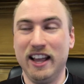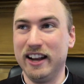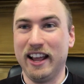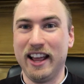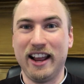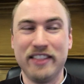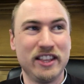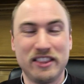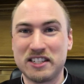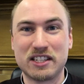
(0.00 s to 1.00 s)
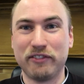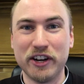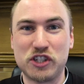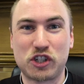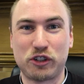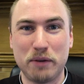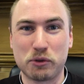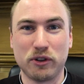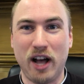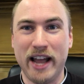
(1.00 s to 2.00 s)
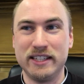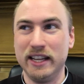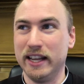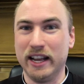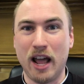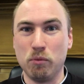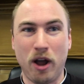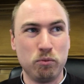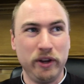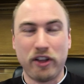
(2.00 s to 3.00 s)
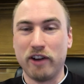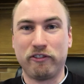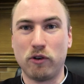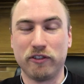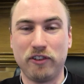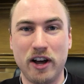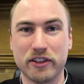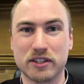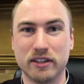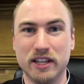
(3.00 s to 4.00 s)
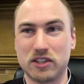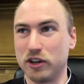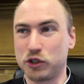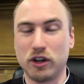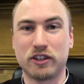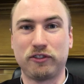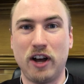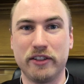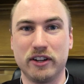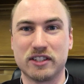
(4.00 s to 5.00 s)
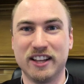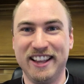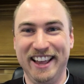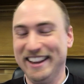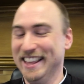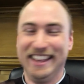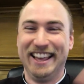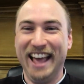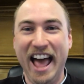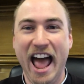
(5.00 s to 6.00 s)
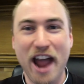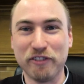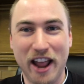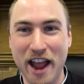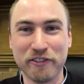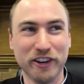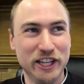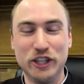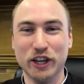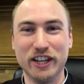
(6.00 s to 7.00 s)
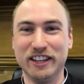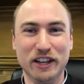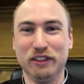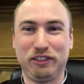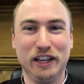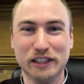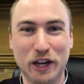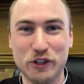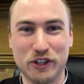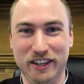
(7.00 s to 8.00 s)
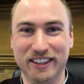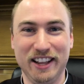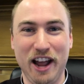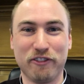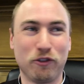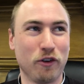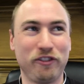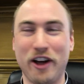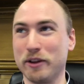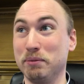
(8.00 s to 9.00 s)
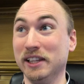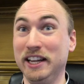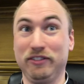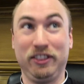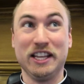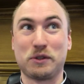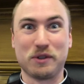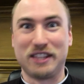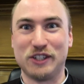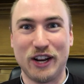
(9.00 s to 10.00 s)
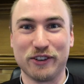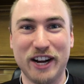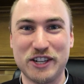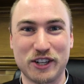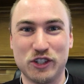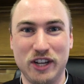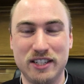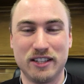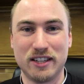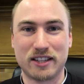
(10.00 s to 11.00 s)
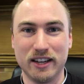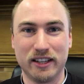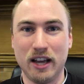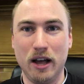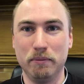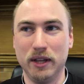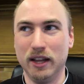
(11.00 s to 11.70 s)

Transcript: And this is a very scriptural idea, and I'm with our forefathers on this, our church fathers. And every good theologian and forefather believed this was the generation Jesus is going to come.